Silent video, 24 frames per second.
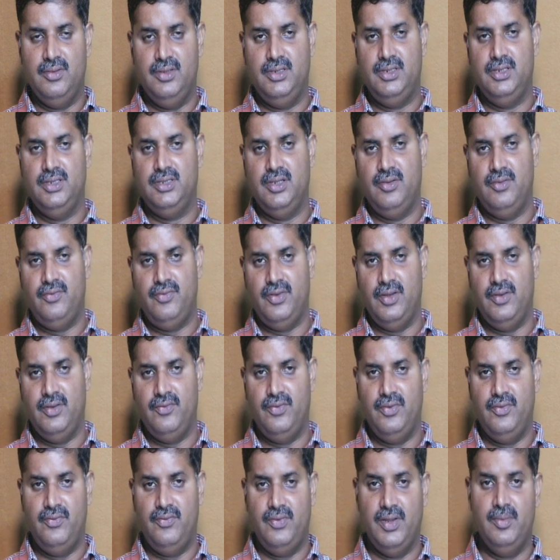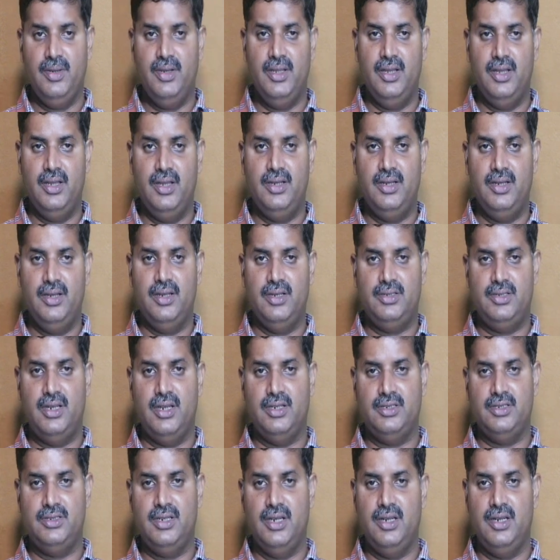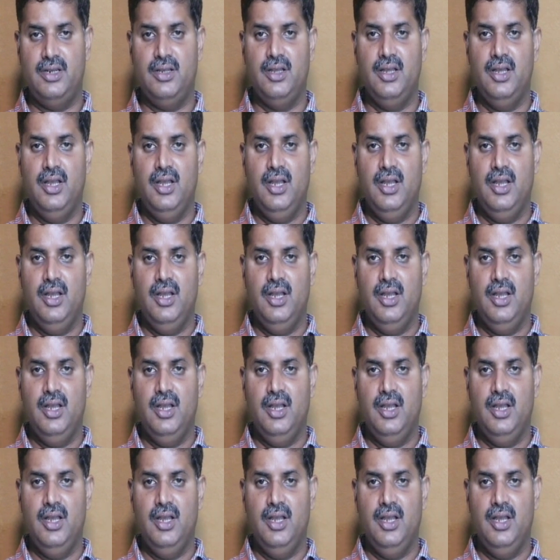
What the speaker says: It is a familiar and a trusted